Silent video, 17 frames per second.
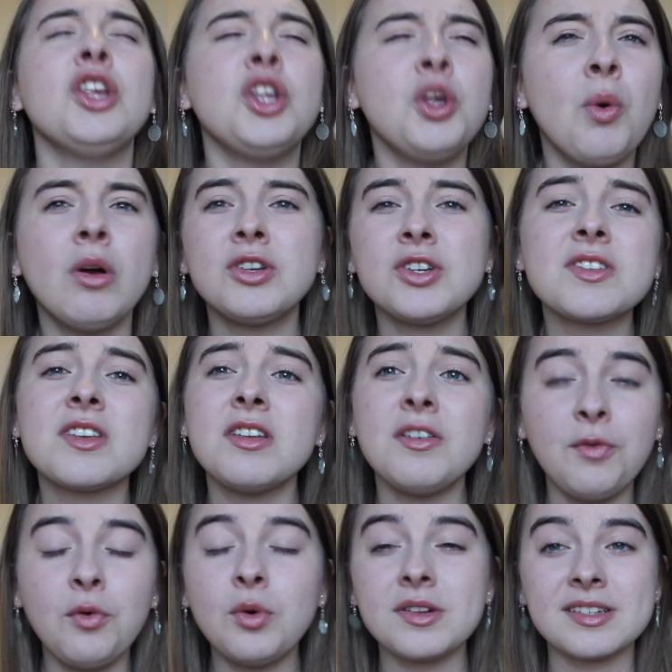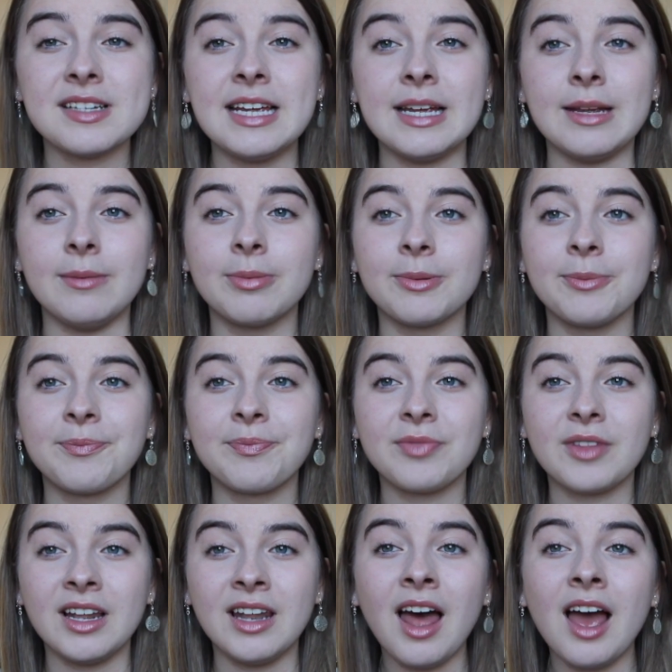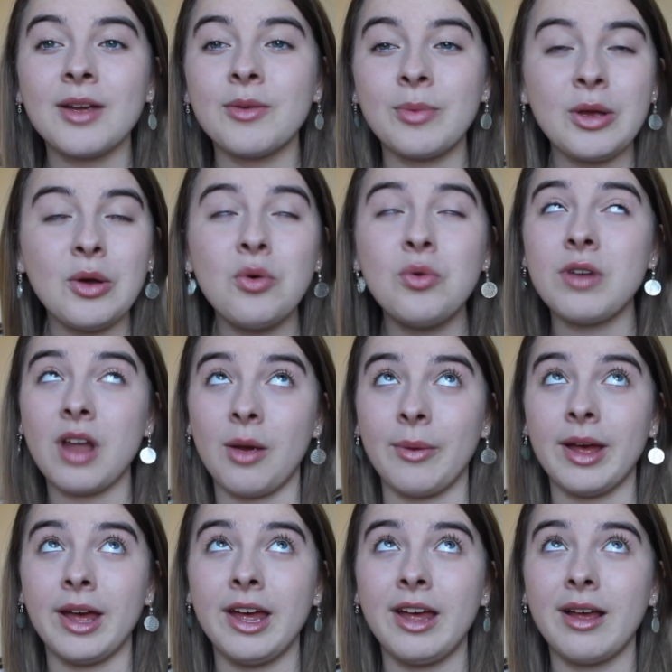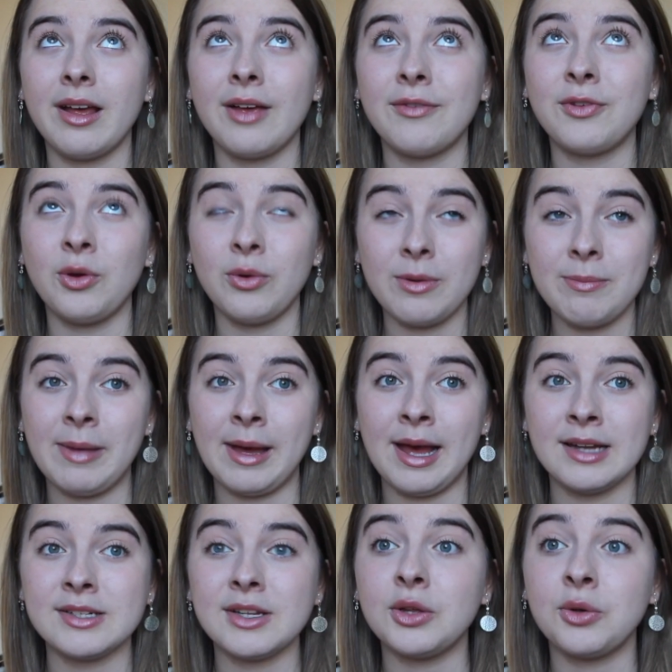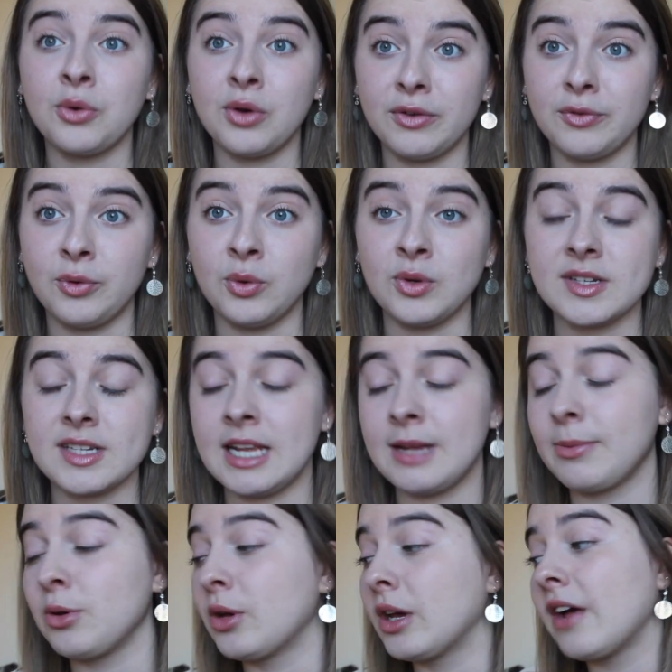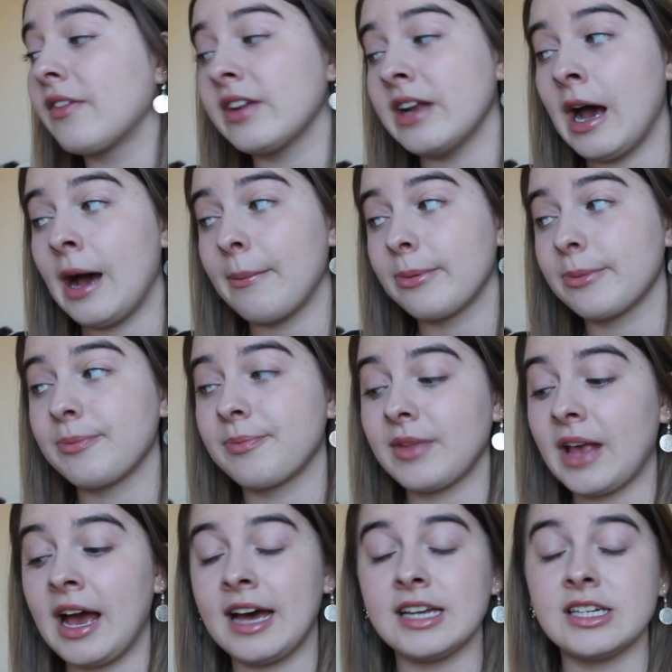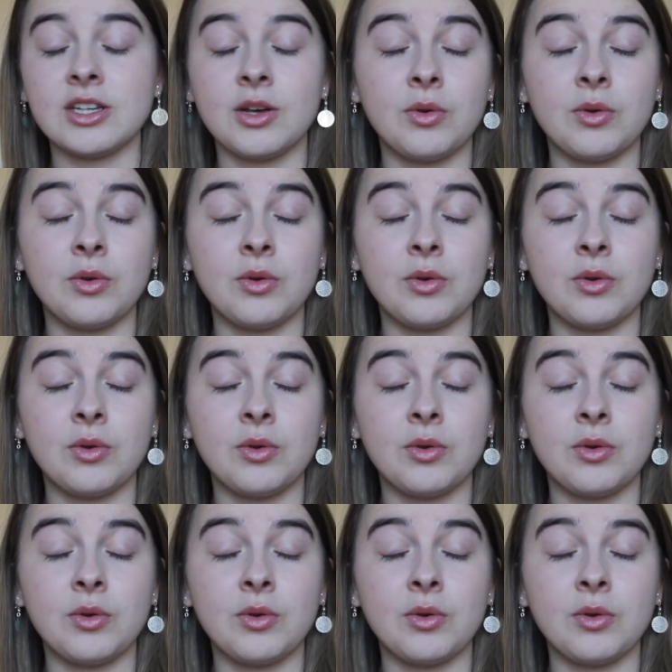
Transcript: you are just going to fall asleep. Like, we all know it. If you're in bed, you're going to fall asleep. You're going to have a nap. And